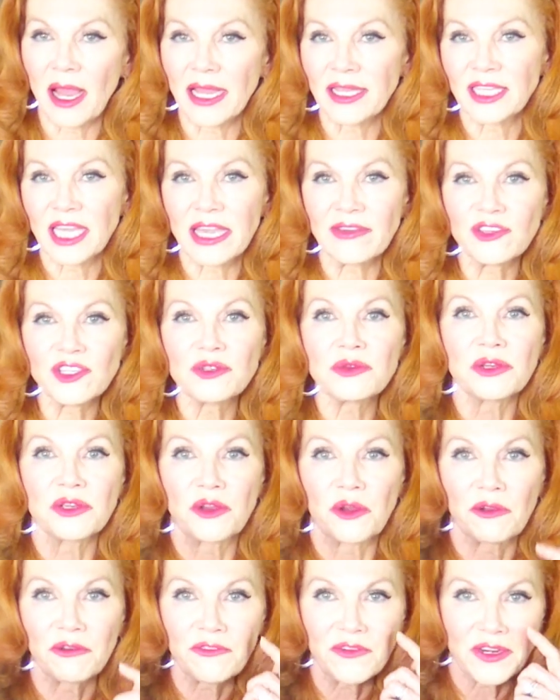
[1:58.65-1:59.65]
I gave it to
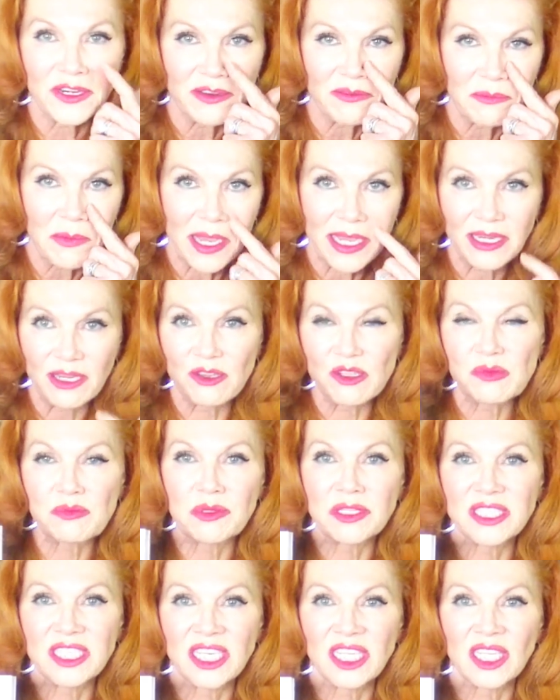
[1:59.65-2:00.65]
a girlfriend of mine
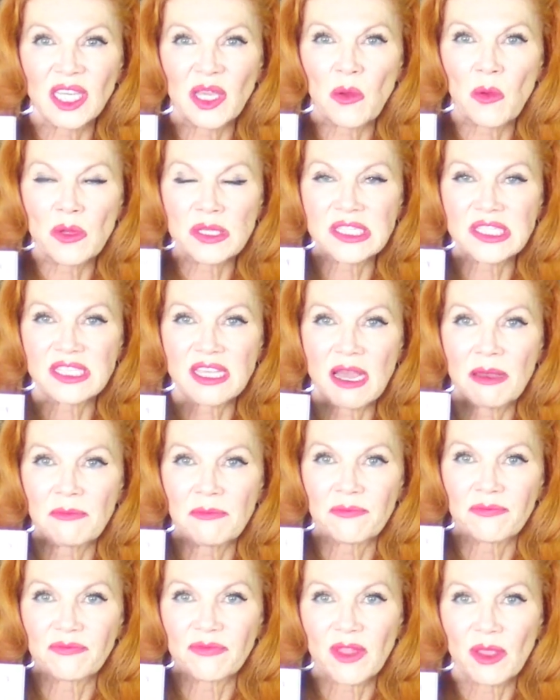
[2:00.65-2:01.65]
who's been dealing with
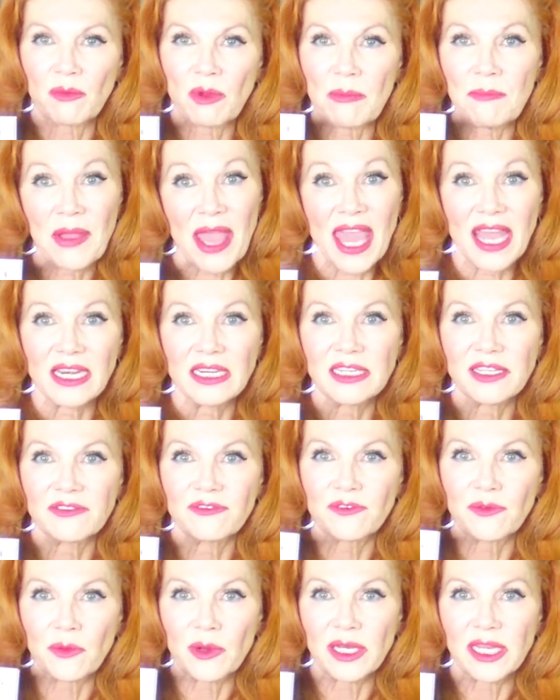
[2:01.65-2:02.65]
some
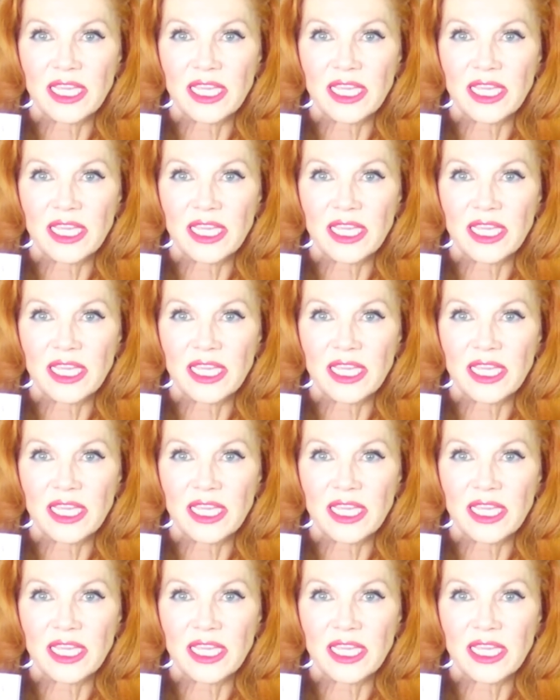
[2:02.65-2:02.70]
repetitive